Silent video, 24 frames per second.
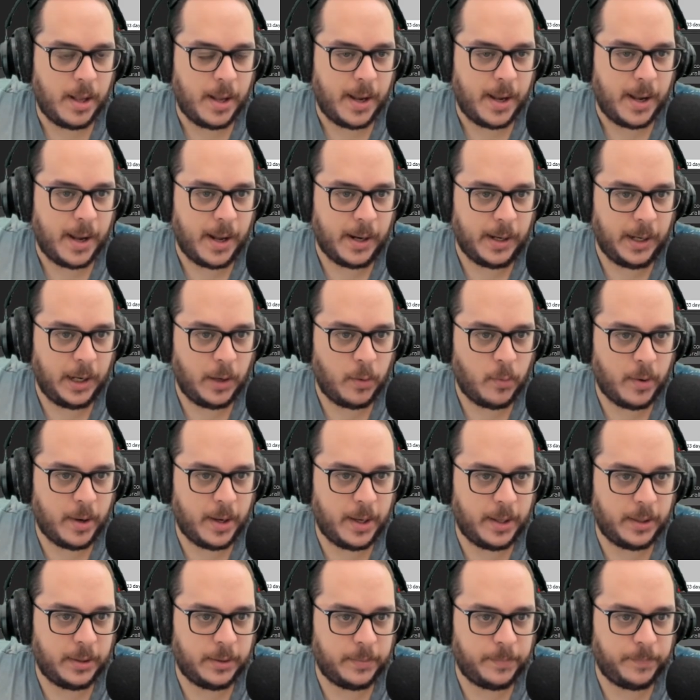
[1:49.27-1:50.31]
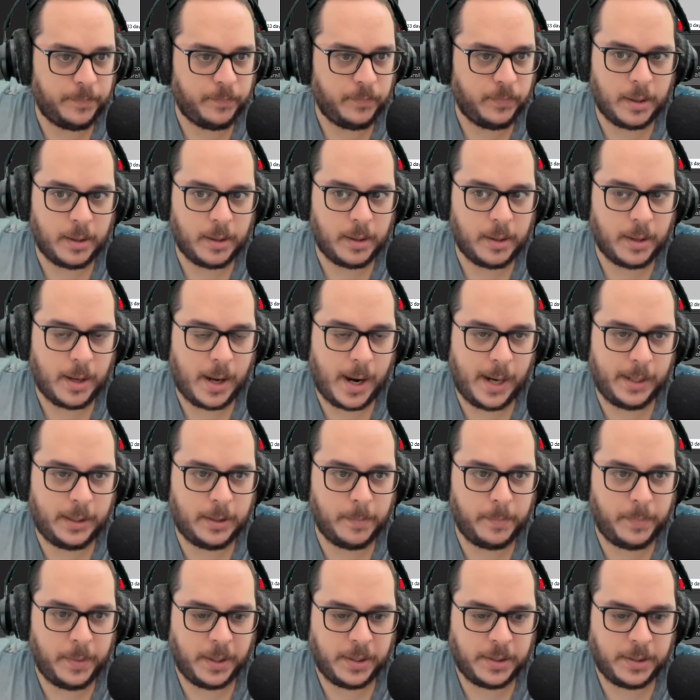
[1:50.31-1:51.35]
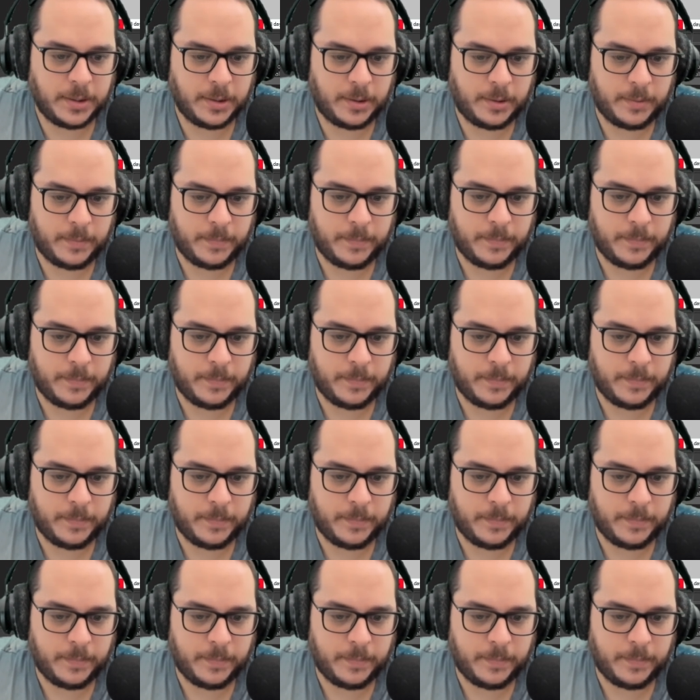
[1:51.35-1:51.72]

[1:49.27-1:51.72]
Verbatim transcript: And I want item picture.